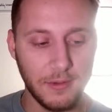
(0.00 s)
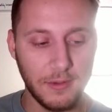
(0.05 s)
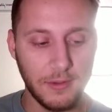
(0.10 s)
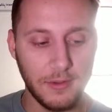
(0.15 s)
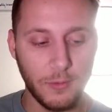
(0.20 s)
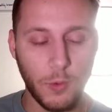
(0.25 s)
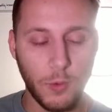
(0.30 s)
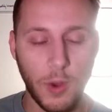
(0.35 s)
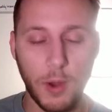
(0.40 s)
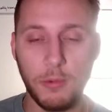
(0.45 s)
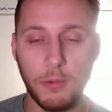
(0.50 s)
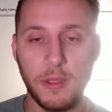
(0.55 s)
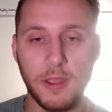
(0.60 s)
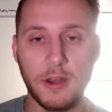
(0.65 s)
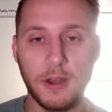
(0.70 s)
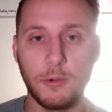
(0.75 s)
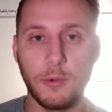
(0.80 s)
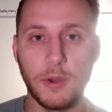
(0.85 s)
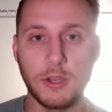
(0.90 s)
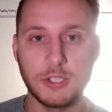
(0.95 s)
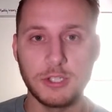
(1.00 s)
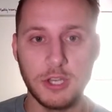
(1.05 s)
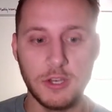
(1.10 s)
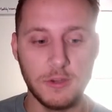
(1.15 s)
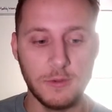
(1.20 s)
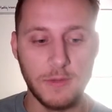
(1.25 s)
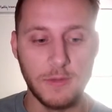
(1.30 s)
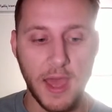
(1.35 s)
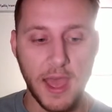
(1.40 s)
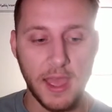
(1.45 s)
Why were they in a rush to
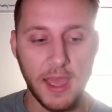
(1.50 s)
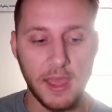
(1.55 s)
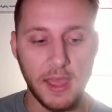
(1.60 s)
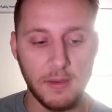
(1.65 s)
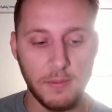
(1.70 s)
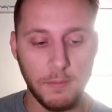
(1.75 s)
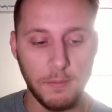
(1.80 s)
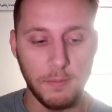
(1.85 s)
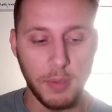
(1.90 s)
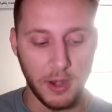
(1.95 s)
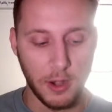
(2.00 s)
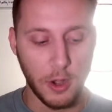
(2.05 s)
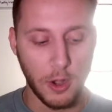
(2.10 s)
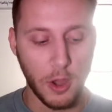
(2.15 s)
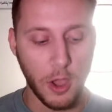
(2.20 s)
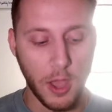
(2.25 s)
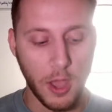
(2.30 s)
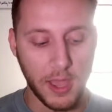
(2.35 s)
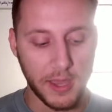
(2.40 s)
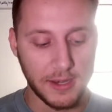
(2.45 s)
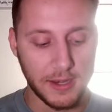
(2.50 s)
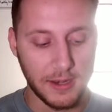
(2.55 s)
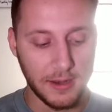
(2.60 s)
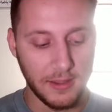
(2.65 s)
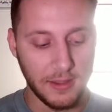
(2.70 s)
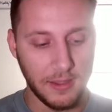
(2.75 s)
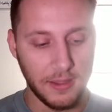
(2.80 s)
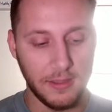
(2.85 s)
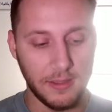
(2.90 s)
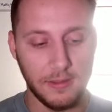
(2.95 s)
do that, but not,
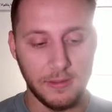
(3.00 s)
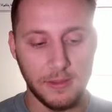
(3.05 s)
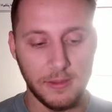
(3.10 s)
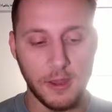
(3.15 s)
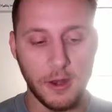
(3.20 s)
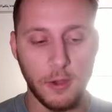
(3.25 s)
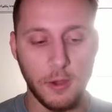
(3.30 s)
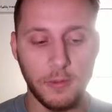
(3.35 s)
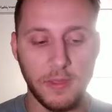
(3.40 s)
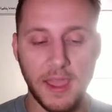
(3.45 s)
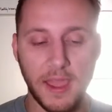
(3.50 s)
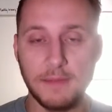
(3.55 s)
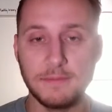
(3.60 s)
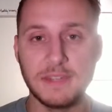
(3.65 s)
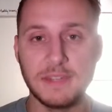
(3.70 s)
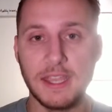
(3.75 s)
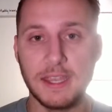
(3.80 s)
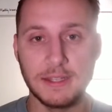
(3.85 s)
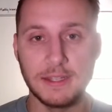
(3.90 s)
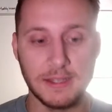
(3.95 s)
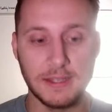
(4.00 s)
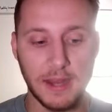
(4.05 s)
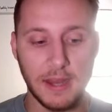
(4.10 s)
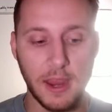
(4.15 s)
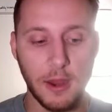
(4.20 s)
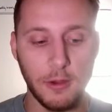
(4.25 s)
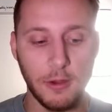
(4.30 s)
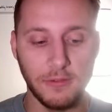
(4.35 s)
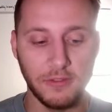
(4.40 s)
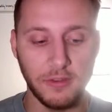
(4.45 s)
they haven't taken
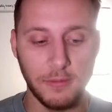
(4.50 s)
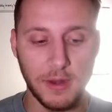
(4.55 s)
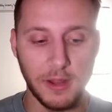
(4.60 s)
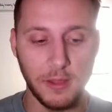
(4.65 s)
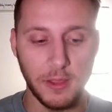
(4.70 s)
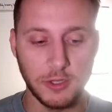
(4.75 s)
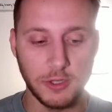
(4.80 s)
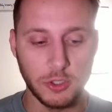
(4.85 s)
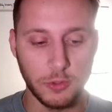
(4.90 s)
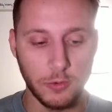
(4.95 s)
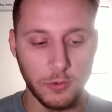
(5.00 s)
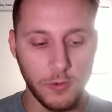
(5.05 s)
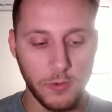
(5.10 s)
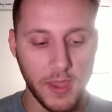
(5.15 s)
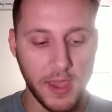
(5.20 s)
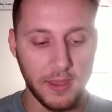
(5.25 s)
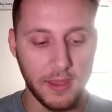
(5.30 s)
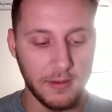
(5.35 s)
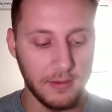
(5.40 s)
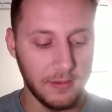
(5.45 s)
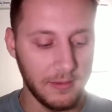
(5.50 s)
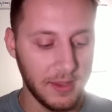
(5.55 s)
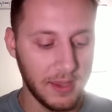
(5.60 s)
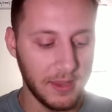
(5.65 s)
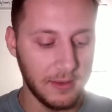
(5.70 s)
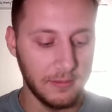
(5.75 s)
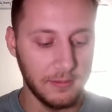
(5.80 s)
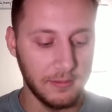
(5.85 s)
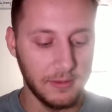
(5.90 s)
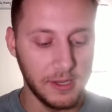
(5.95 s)
care of somebody like Giroux yet.
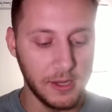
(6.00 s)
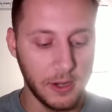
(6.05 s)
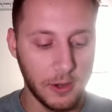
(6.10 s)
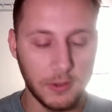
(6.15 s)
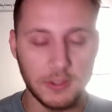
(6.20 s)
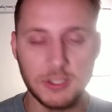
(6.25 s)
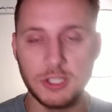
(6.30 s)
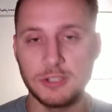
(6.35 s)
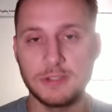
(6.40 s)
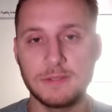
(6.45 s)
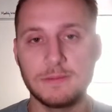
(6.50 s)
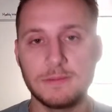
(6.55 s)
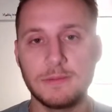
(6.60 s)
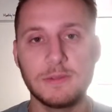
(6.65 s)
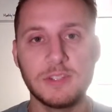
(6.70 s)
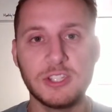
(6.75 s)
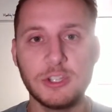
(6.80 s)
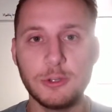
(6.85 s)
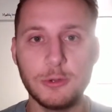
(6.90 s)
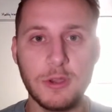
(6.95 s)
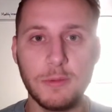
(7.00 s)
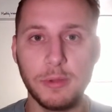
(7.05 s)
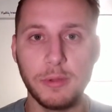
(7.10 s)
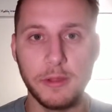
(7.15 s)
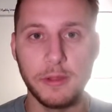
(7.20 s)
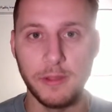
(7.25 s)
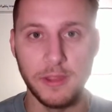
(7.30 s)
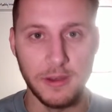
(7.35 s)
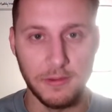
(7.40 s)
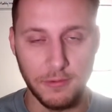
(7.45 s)
And, it's just two
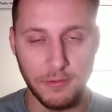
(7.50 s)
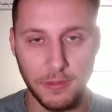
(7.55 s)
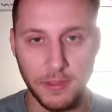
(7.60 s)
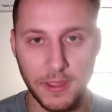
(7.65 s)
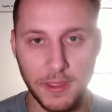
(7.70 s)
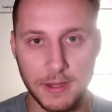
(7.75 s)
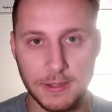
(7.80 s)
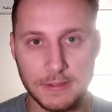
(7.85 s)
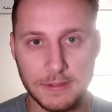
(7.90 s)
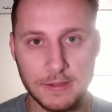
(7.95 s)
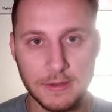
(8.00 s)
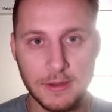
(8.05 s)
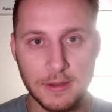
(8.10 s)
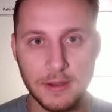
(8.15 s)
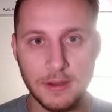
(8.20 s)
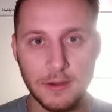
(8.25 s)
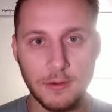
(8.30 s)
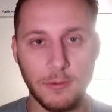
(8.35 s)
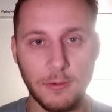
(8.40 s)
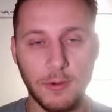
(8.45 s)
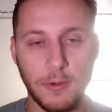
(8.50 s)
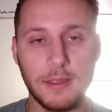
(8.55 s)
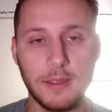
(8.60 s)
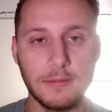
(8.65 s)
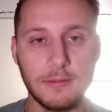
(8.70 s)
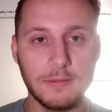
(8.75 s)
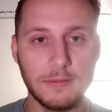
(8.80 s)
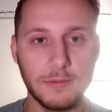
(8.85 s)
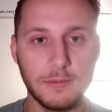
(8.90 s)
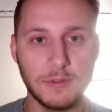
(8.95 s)
completely different things,
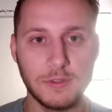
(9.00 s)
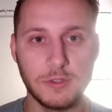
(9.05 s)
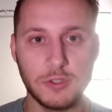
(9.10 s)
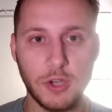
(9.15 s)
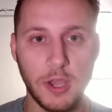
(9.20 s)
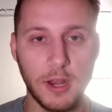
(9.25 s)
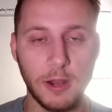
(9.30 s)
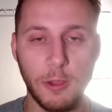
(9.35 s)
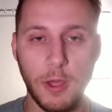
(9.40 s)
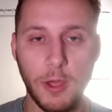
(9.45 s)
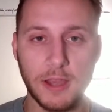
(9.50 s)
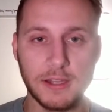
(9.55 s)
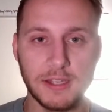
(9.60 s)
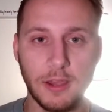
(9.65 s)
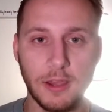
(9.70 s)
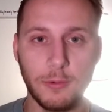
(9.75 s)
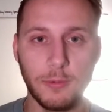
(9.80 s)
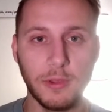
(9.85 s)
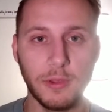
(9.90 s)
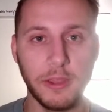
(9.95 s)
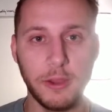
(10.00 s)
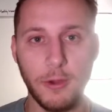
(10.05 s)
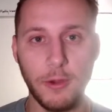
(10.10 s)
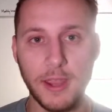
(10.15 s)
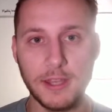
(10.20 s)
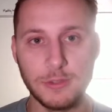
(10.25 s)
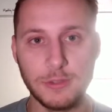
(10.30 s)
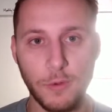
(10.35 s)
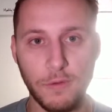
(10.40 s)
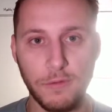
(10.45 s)
right? Trying to lock down Ridley
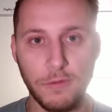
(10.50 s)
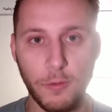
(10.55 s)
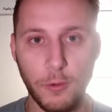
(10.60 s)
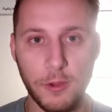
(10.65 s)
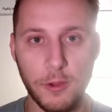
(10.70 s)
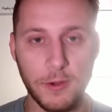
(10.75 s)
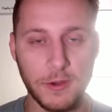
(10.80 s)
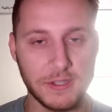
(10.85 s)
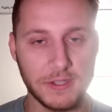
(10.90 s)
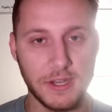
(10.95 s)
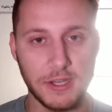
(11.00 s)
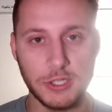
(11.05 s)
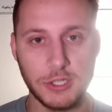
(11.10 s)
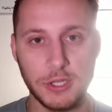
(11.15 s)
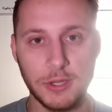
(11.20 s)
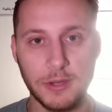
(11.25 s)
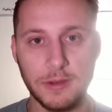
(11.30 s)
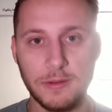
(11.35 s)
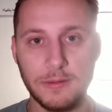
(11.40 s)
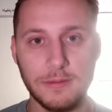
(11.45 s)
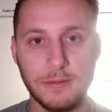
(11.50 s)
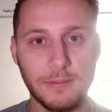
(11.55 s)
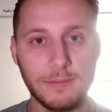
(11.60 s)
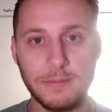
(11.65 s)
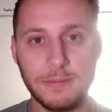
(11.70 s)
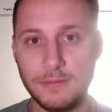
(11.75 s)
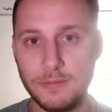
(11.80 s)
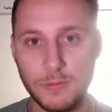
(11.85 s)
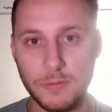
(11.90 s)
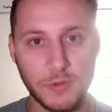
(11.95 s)
Gregg to a 4-year extension,
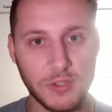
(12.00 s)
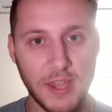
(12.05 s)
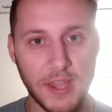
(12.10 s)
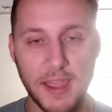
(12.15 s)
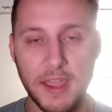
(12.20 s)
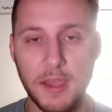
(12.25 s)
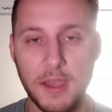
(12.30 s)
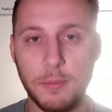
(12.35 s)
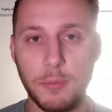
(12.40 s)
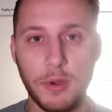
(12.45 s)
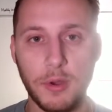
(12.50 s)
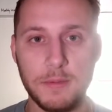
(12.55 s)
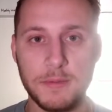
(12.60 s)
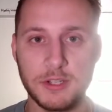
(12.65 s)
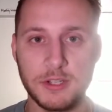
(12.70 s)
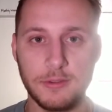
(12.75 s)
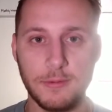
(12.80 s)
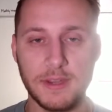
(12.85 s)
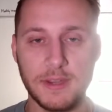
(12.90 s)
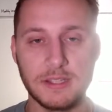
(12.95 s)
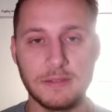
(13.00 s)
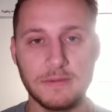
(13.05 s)
tie up pretty much the rest of